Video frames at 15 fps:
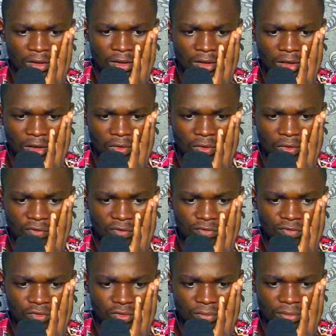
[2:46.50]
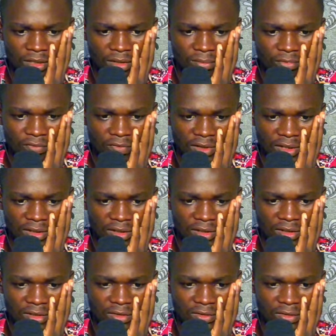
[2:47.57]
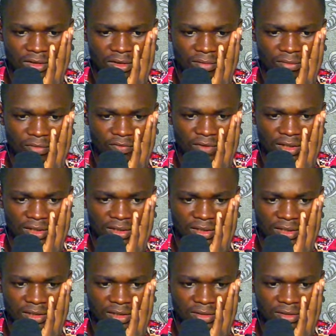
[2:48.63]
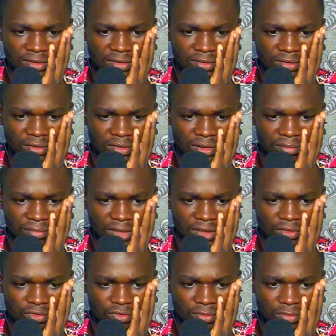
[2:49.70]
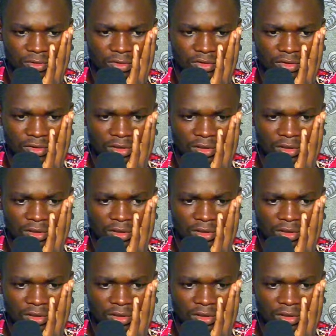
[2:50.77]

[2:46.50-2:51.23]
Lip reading: I would love to also play a move like this. Okay, a move like that. I don't think I mind too much.